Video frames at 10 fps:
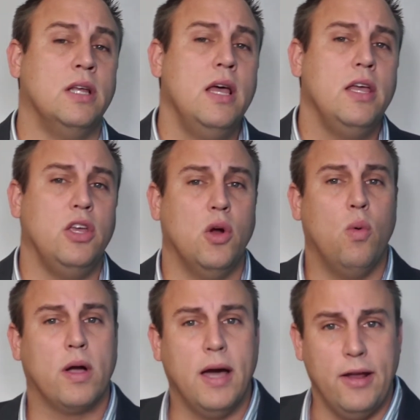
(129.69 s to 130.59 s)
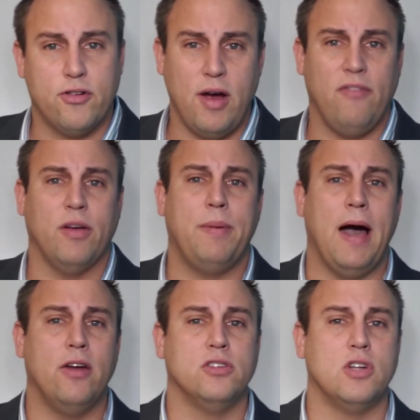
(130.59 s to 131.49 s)
and what kind of traffic
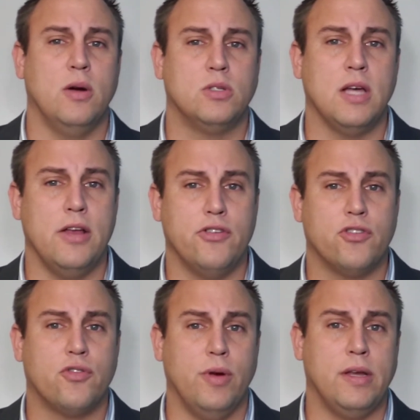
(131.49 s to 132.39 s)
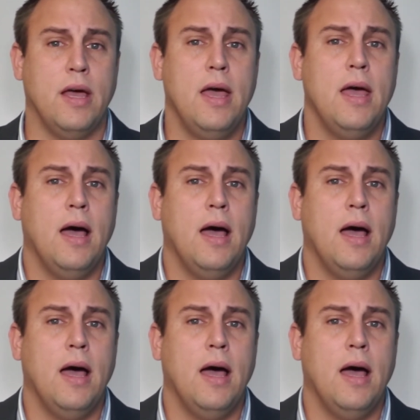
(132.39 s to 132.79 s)
patterns are outside your street.